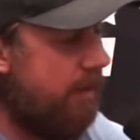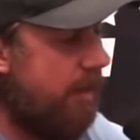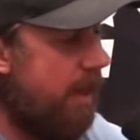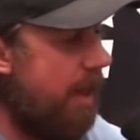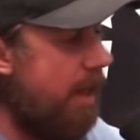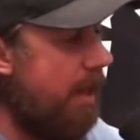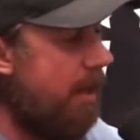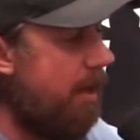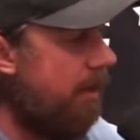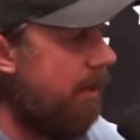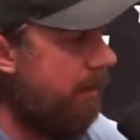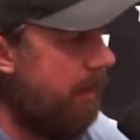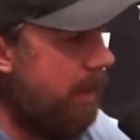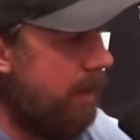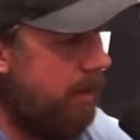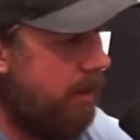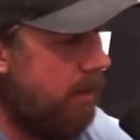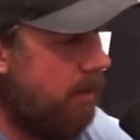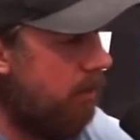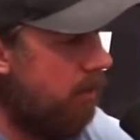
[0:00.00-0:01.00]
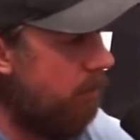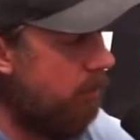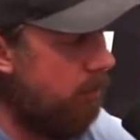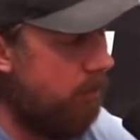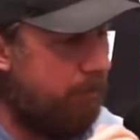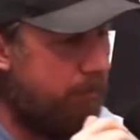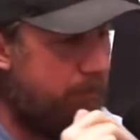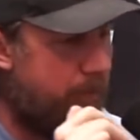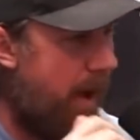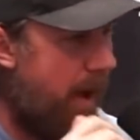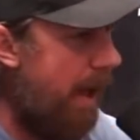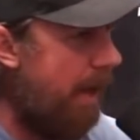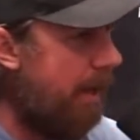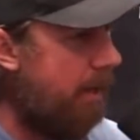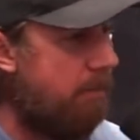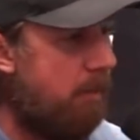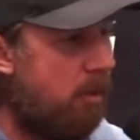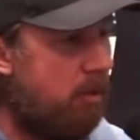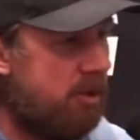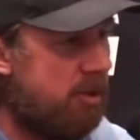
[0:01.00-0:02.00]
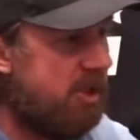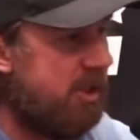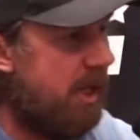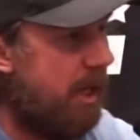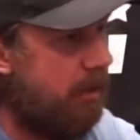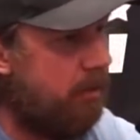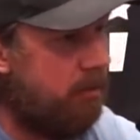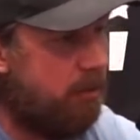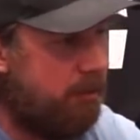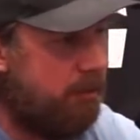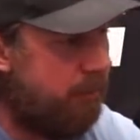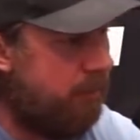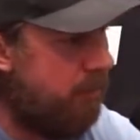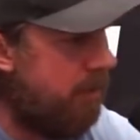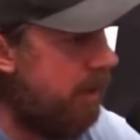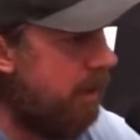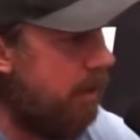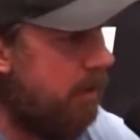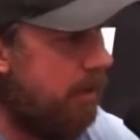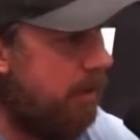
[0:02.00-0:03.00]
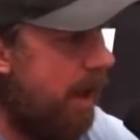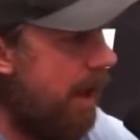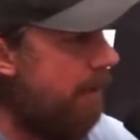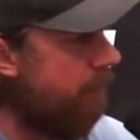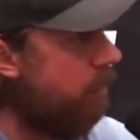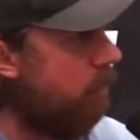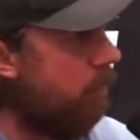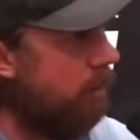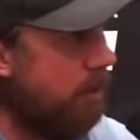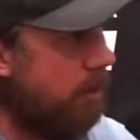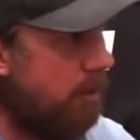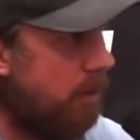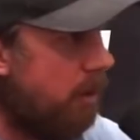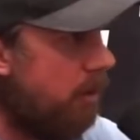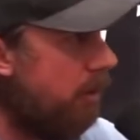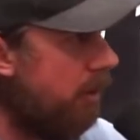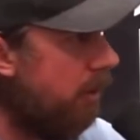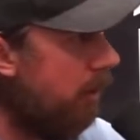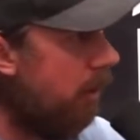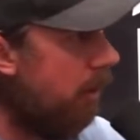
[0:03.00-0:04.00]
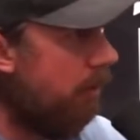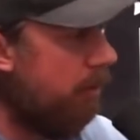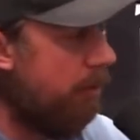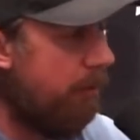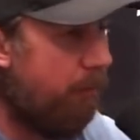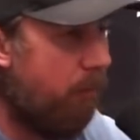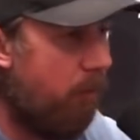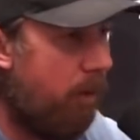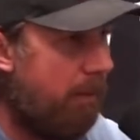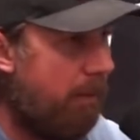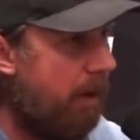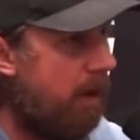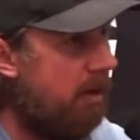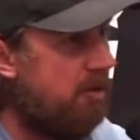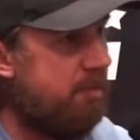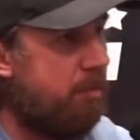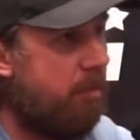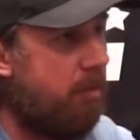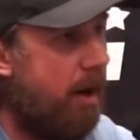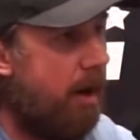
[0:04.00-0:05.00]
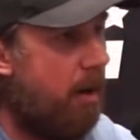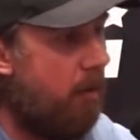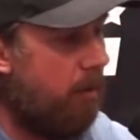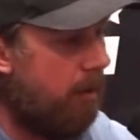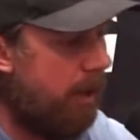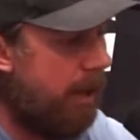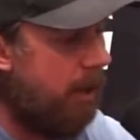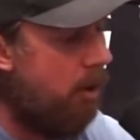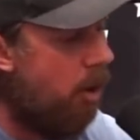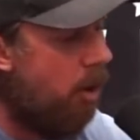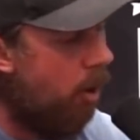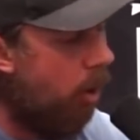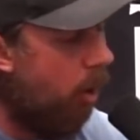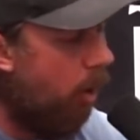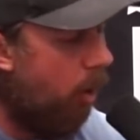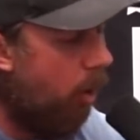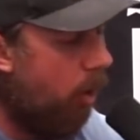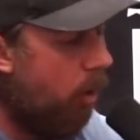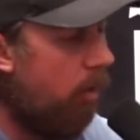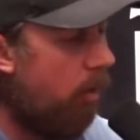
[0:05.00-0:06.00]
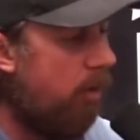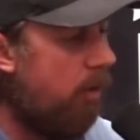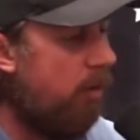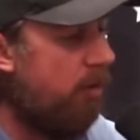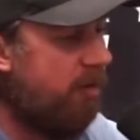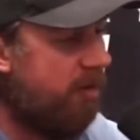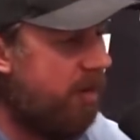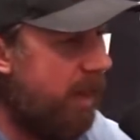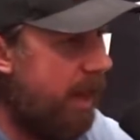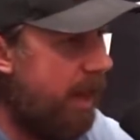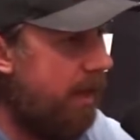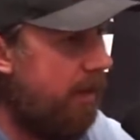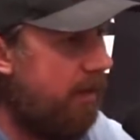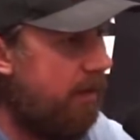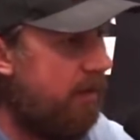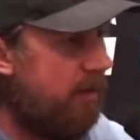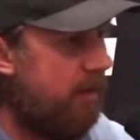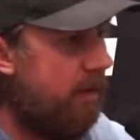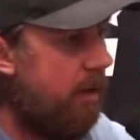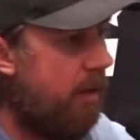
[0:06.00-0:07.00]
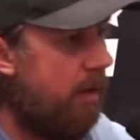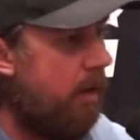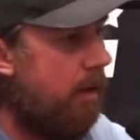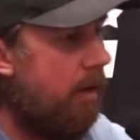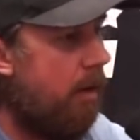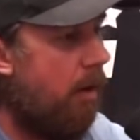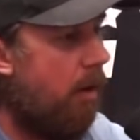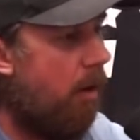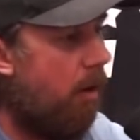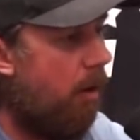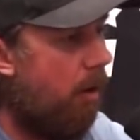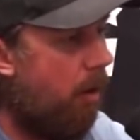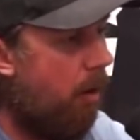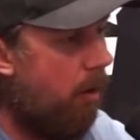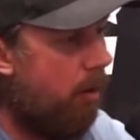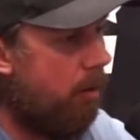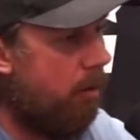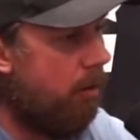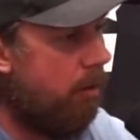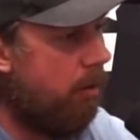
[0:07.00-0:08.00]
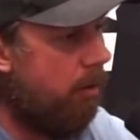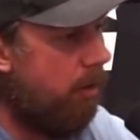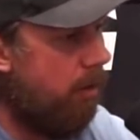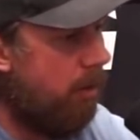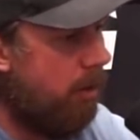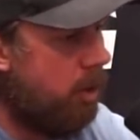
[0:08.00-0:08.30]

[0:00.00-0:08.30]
thing that, buying a motorcycle and freaking everywhere you go, you're 140 miles per hour. Like, all those things are